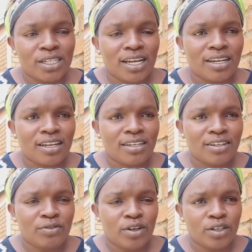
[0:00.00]
channel
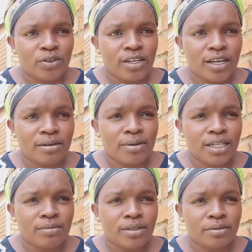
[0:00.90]
if you're new here my
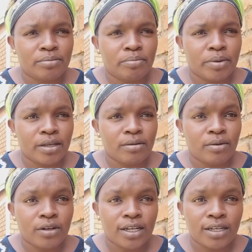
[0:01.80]
name is being
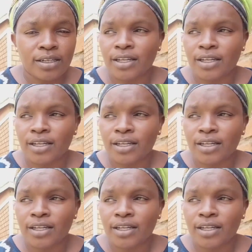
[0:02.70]
Mona